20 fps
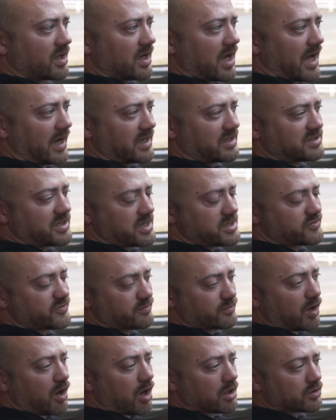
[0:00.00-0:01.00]
I can change it
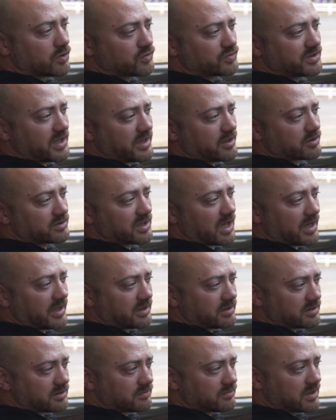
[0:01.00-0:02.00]
from auto, day or
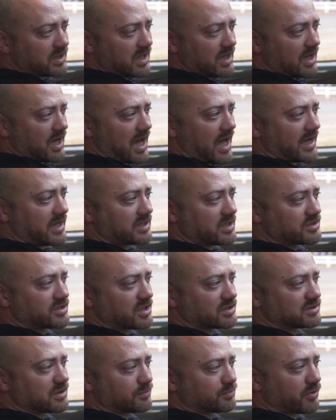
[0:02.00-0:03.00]
night. I can
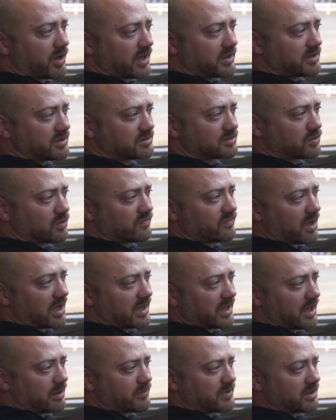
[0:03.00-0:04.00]
adjust the brightness, so if
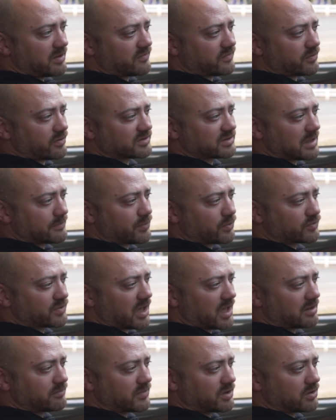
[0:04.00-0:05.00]
I am in, for example,
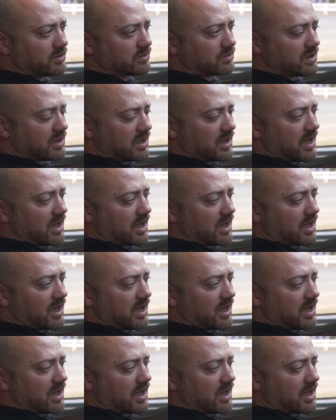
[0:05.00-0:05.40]
night mode,